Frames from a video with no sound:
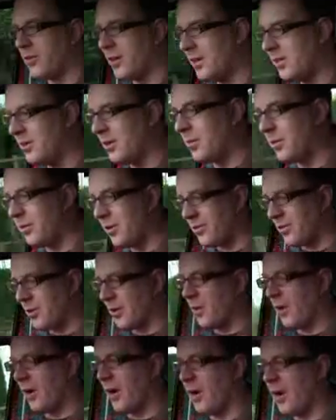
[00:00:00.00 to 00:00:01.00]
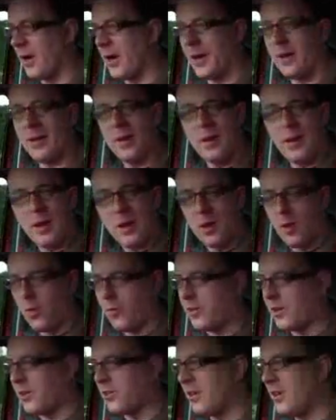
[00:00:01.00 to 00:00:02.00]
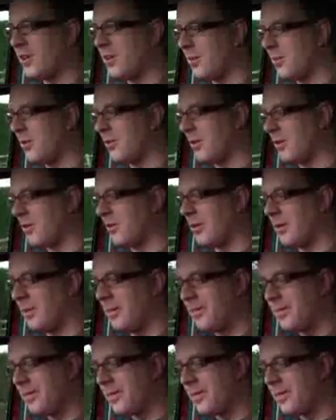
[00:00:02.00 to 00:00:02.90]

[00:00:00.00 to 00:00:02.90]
of seating position, quite high lofty seating position.